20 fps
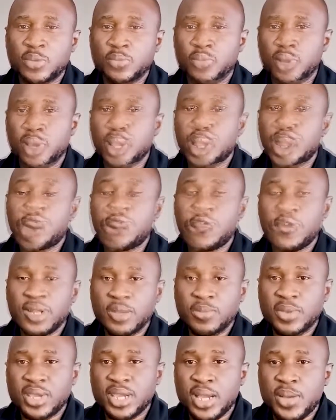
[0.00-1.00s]
by the
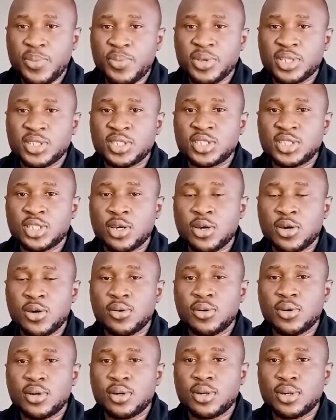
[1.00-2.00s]
48
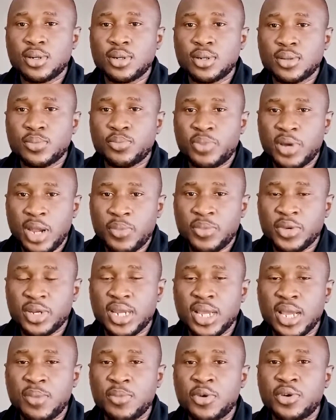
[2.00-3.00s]
megapixel primary
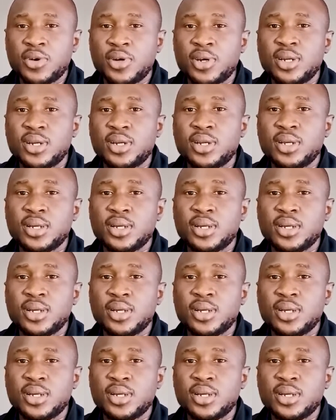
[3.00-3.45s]
camera,